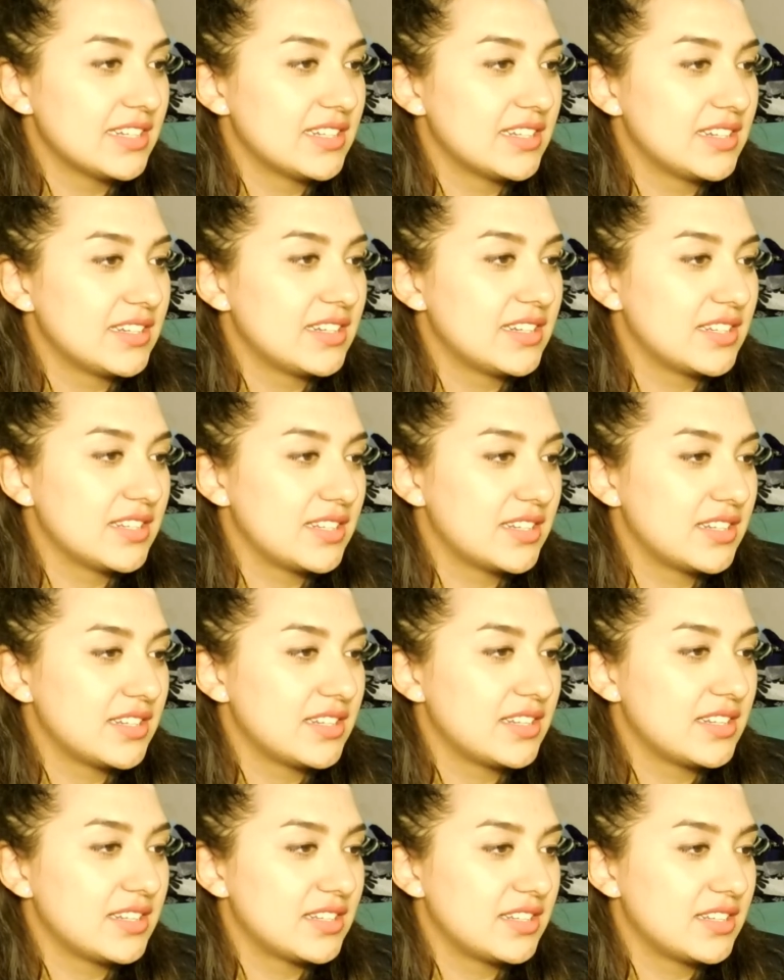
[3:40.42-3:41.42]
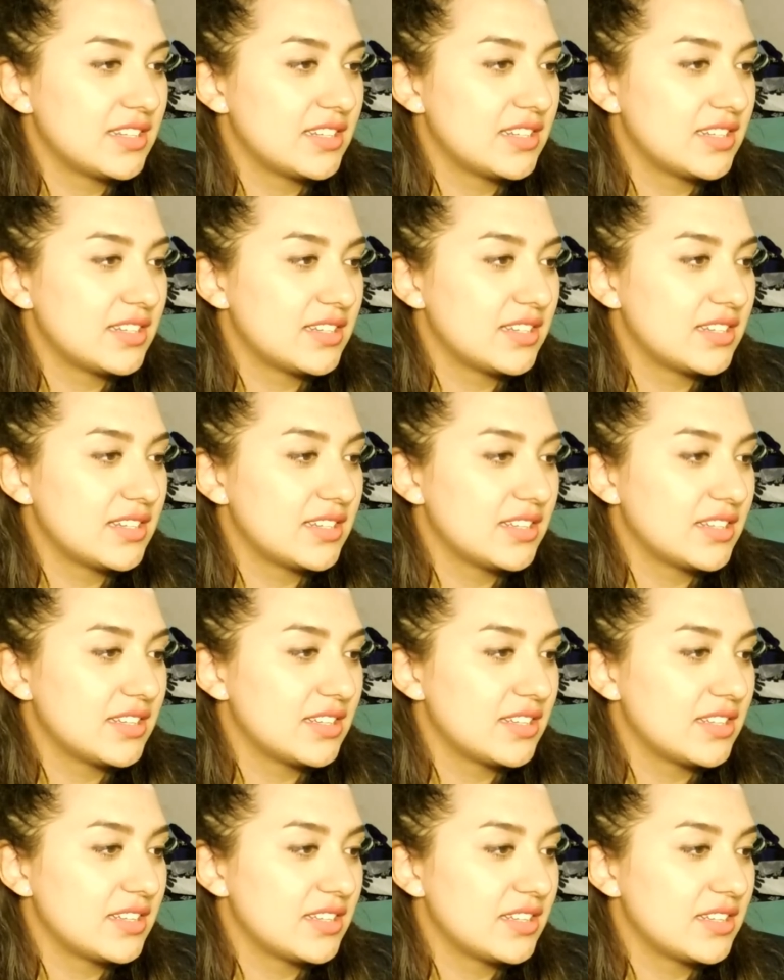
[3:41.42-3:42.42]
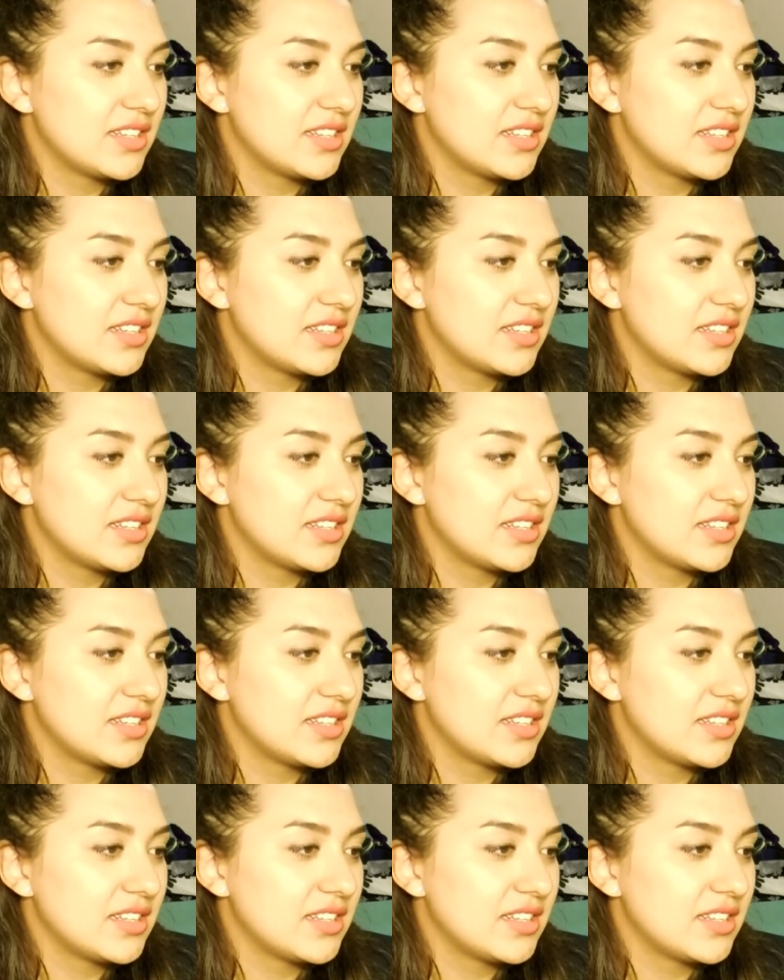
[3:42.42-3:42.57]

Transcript: [no speech]